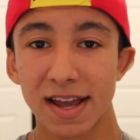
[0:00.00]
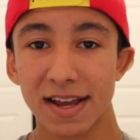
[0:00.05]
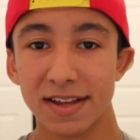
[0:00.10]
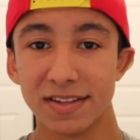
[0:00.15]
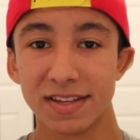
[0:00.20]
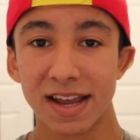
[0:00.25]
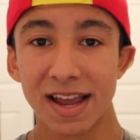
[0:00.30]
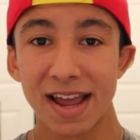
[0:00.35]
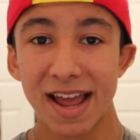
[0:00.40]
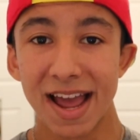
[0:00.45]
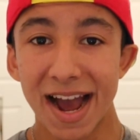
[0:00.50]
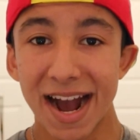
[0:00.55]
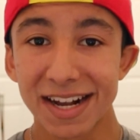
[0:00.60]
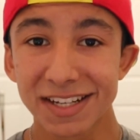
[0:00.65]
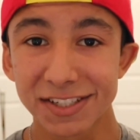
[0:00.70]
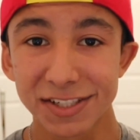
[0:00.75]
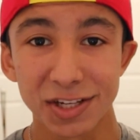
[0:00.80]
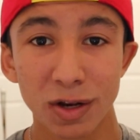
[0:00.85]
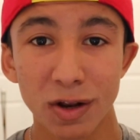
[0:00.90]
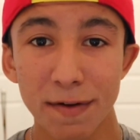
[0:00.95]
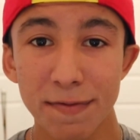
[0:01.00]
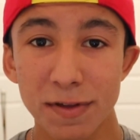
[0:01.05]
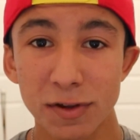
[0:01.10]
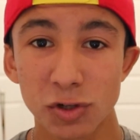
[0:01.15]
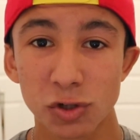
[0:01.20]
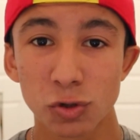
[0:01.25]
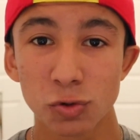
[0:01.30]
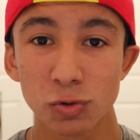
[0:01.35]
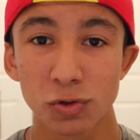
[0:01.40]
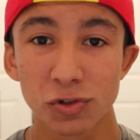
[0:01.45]
and I just love
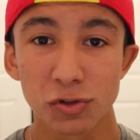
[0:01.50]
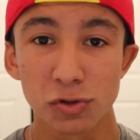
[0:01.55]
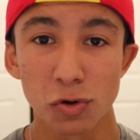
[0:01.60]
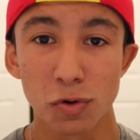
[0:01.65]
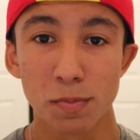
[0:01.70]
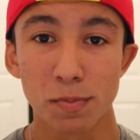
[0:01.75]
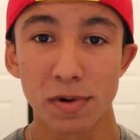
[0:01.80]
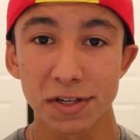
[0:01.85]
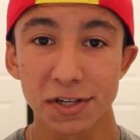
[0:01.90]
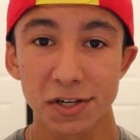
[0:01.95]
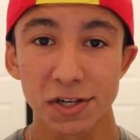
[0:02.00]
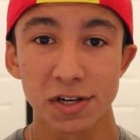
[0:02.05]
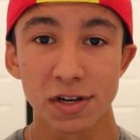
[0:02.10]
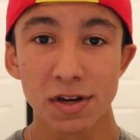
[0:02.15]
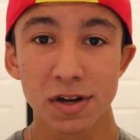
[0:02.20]
this suit so much.